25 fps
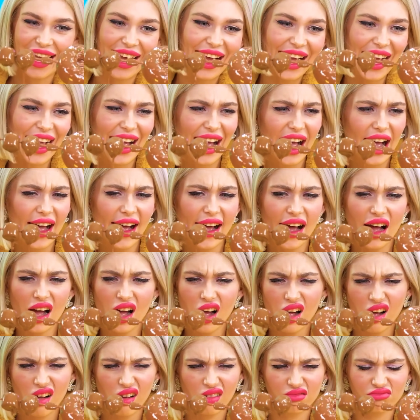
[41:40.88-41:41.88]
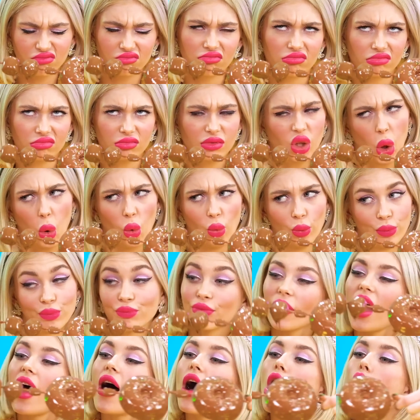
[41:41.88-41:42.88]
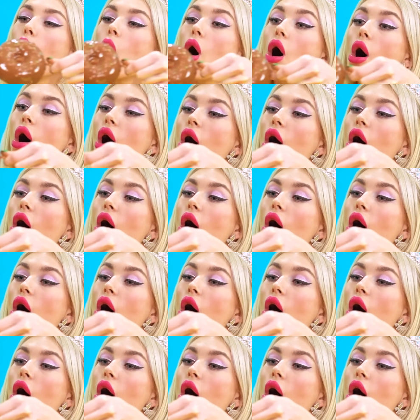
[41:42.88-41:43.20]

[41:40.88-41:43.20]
layer of yum! That's it!